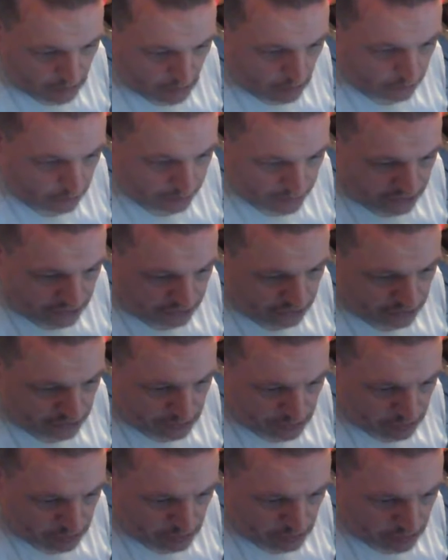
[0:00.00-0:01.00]

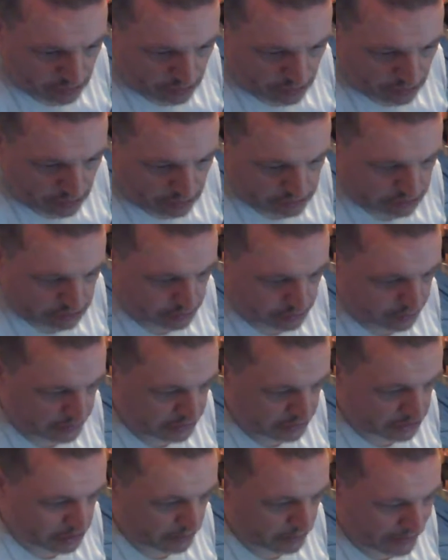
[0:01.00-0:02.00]
office and
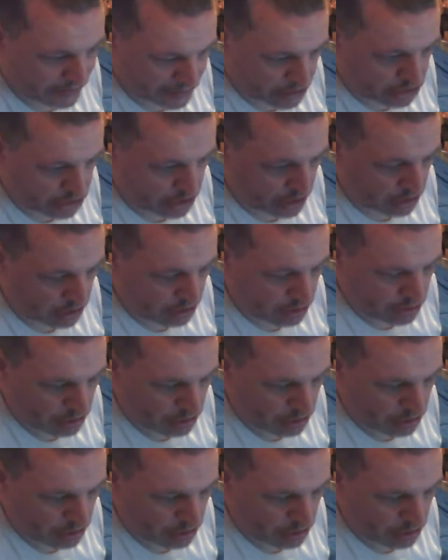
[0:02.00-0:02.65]
speak to the manager